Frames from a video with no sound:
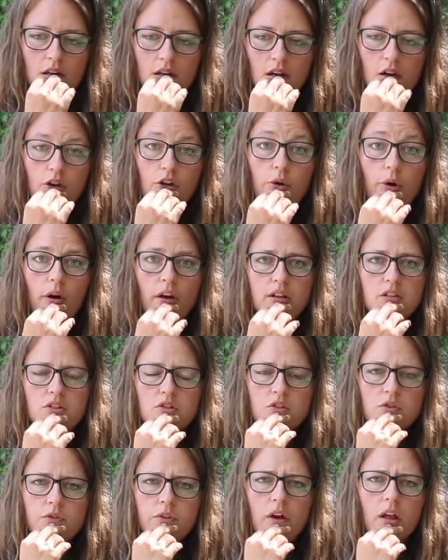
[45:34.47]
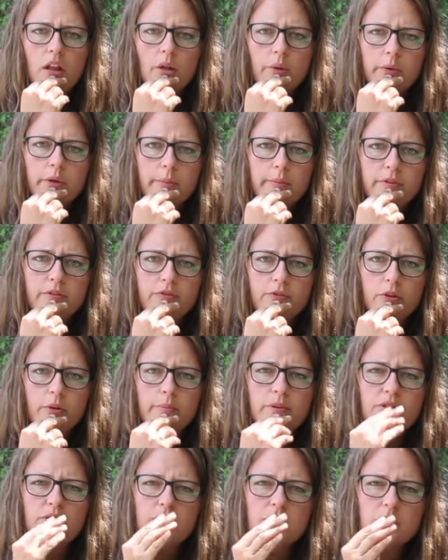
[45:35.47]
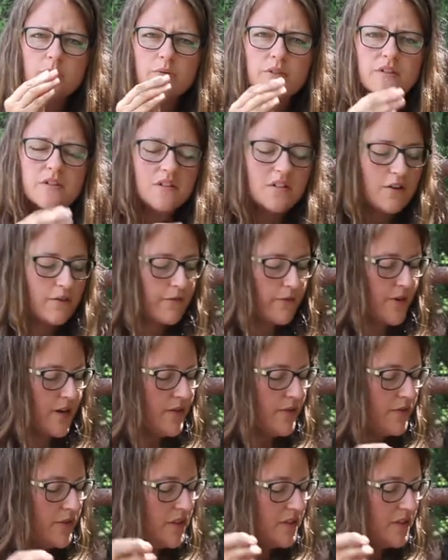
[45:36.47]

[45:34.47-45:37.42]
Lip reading: a Christ follower before, but this was different.